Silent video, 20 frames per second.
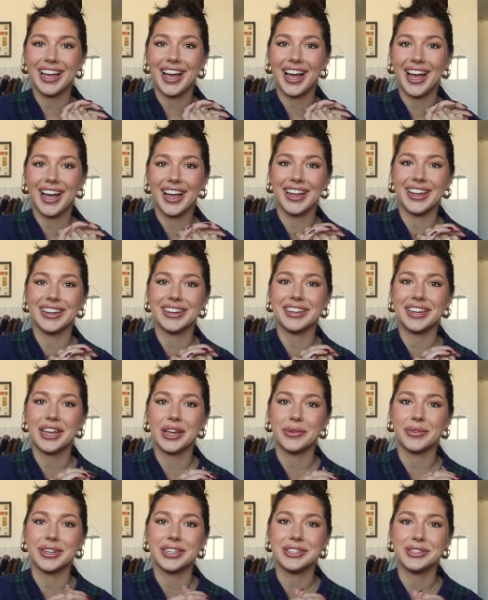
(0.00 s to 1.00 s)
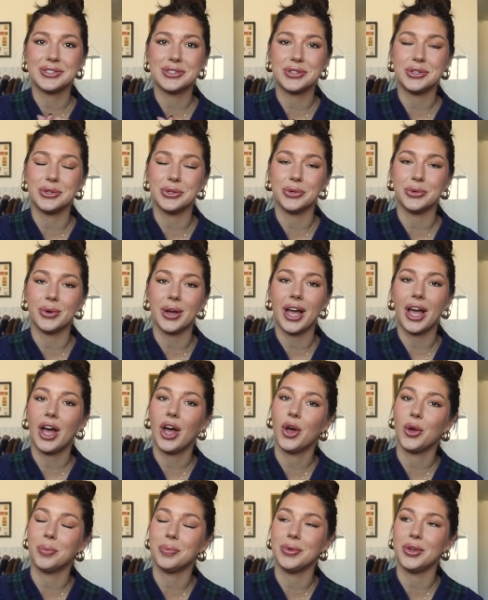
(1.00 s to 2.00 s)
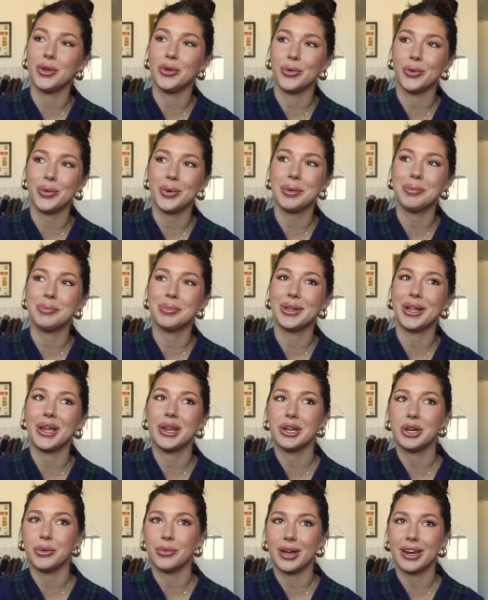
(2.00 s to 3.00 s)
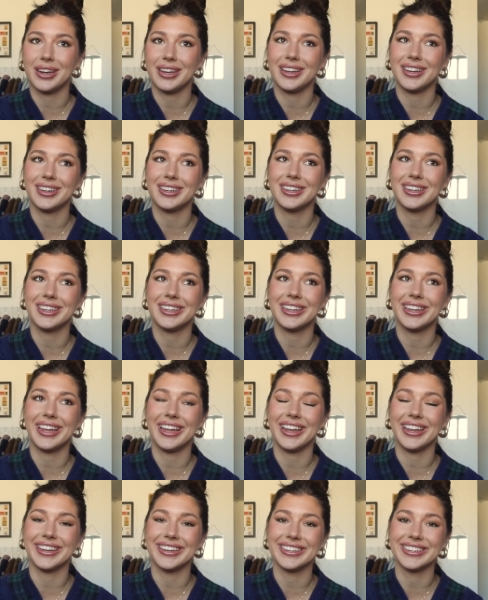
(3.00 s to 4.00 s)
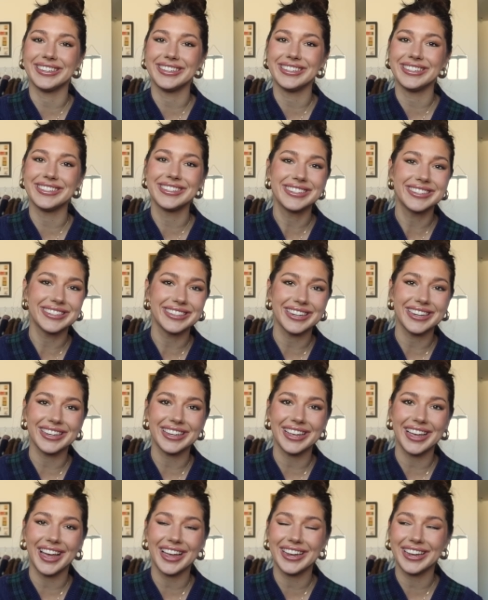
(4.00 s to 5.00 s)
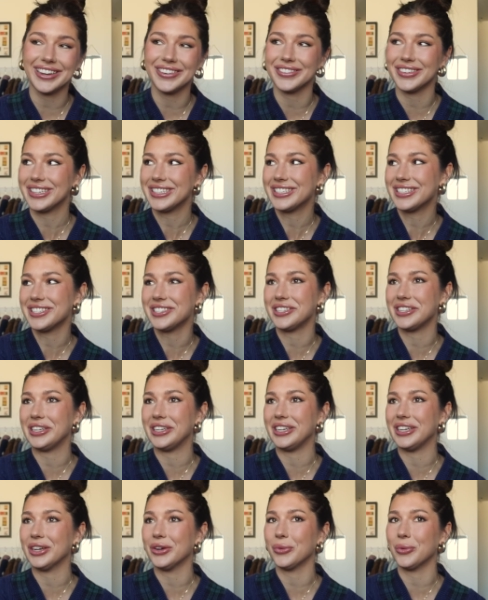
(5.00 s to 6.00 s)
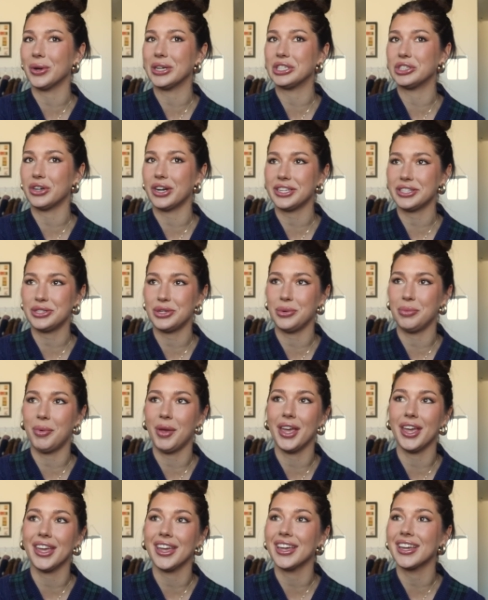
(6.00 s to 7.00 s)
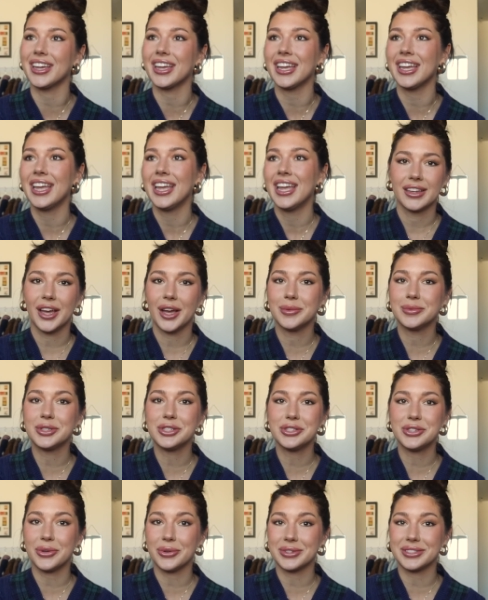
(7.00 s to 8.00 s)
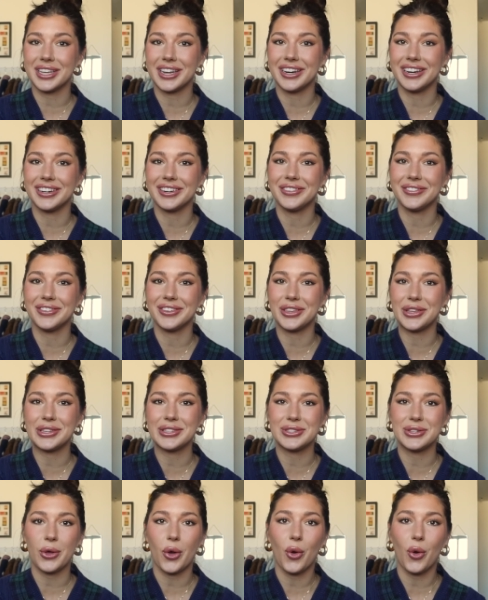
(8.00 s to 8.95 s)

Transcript: I can't wait to help you plan your wedding and I can't wait to see what dress you pick. I'm just so excited for this